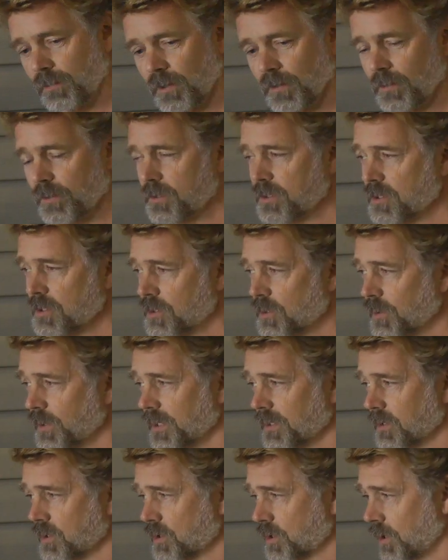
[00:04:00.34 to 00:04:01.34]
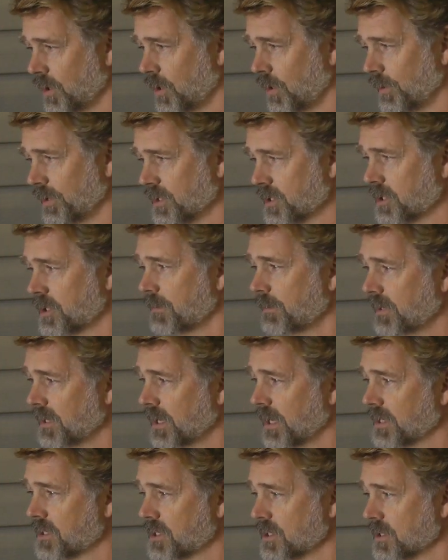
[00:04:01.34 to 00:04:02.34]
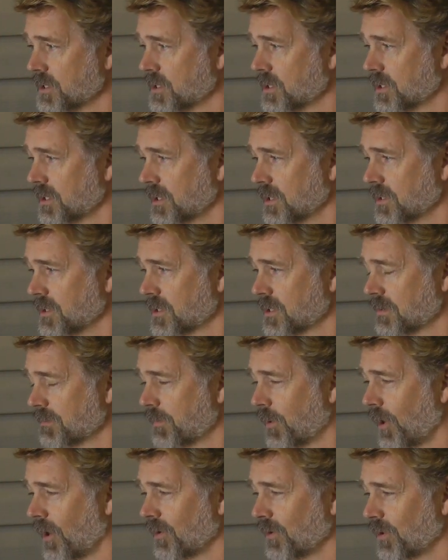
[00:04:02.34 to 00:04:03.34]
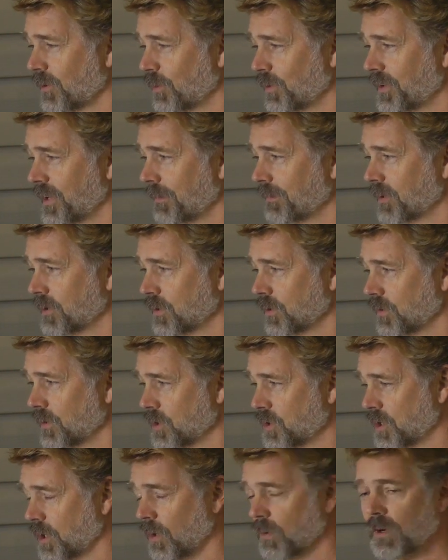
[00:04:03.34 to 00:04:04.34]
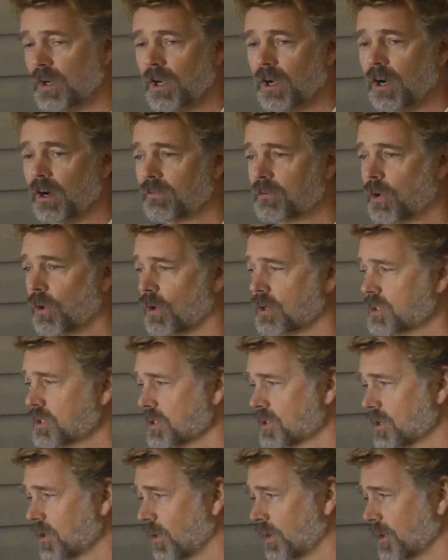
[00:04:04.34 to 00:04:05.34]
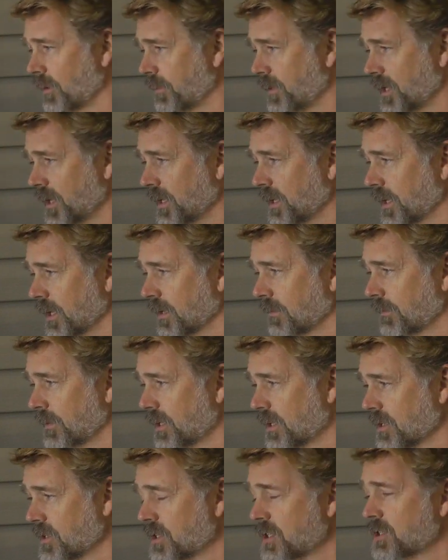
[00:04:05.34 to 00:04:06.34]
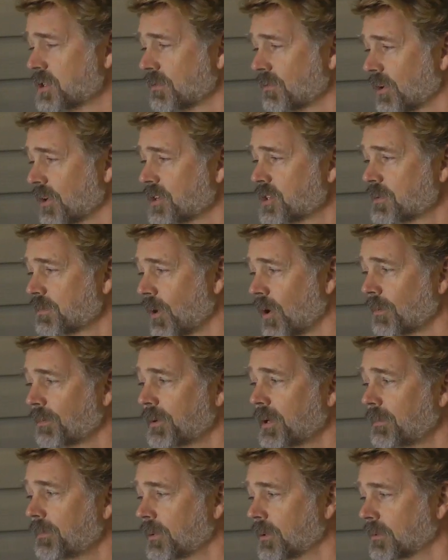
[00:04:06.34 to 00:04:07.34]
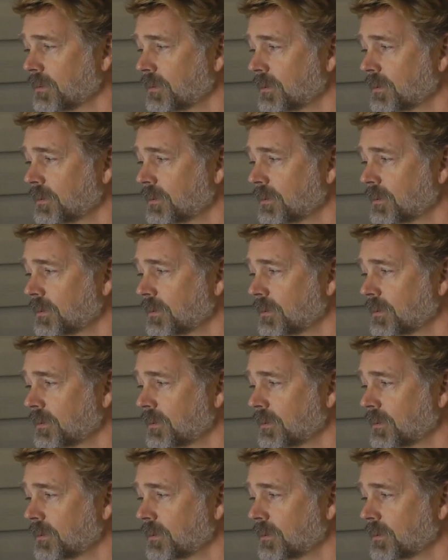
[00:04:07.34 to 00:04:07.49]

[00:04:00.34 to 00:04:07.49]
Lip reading: Brothers is doing the show and CBS is partnered with them to do the show, of course it's going to be a hit because these are very smart people.